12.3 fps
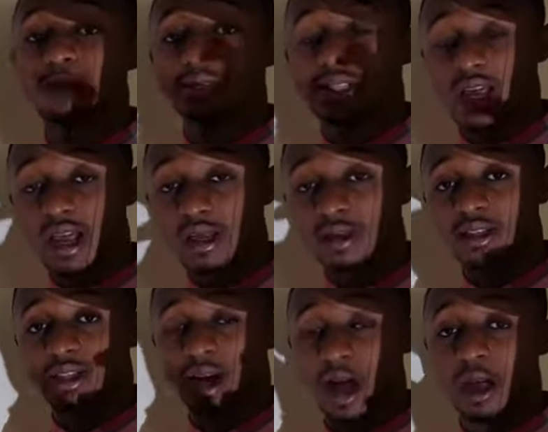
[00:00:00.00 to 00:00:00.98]
Say
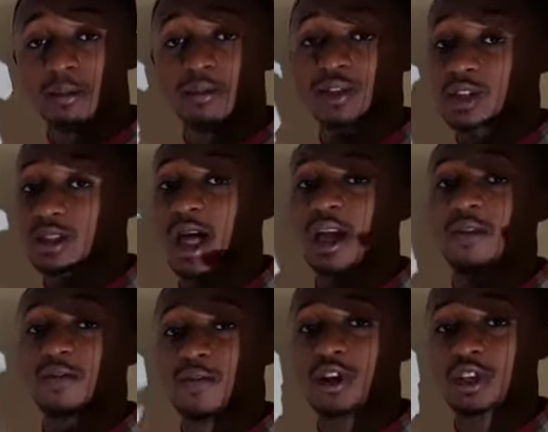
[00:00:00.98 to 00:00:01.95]
the time just like
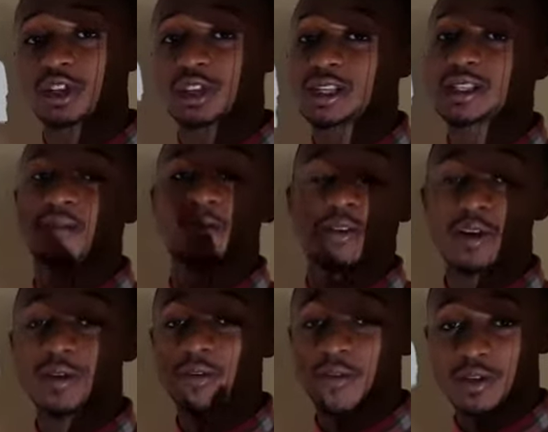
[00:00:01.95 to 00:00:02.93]
in French. That's the
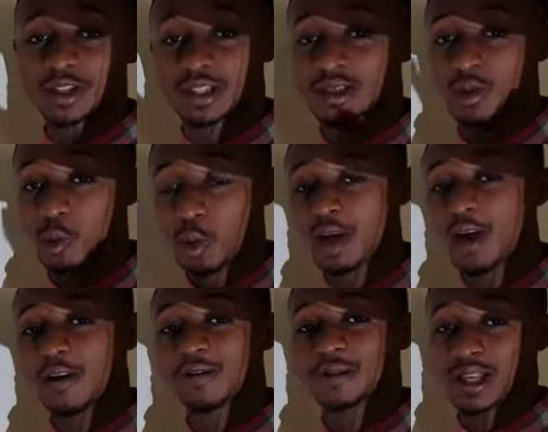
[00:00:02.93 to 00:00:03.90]
very first way
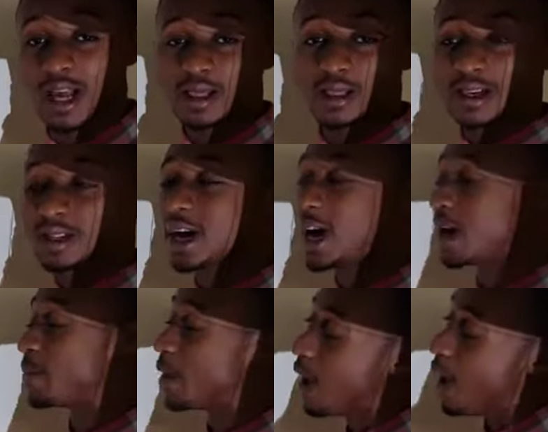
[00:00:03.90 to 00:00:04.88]
of saying the time.